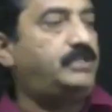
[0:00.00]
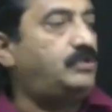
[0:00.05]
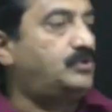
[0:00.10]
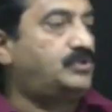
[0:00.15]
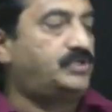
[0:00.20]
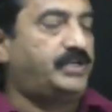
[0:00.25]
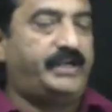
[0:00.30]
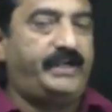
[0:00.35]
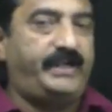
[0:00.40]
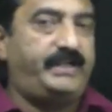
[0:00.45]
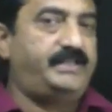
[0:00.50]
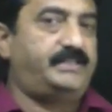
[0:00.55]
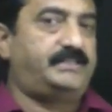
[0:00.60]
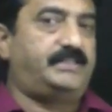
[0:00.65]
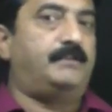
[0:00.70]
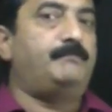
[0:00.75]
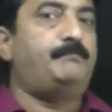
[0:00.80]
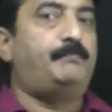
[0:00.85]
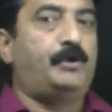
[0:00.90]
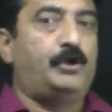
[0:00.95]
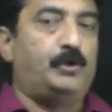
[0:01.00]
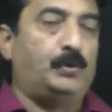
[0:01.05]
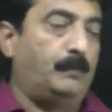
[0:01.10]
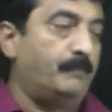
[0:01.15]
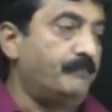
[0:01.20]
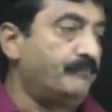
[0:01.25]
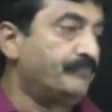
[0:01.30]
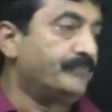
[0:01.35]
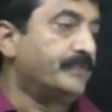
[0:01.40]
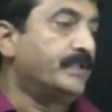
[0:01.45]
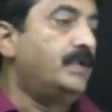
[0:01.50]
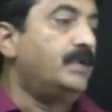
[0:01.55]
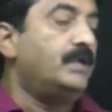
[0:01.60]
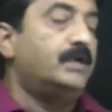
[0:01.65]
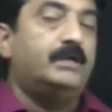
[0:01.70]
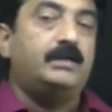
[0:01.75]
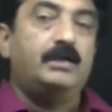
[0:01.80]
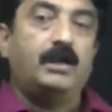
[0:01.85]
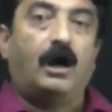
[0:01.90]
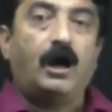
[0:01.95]
You studied this in PU.
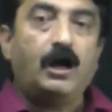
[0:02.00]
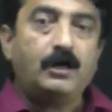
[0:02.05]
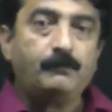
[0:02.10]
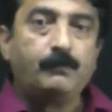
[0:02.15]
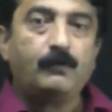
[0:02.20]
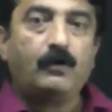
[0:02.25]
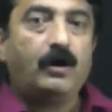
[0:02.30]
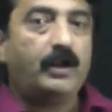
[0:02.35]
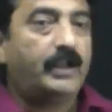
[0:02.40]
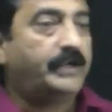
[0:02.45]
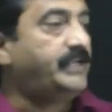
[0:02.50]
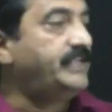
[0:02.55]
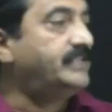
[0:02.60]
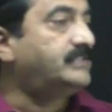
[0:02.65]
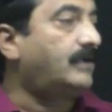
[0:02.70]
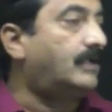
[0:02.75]
Dot product is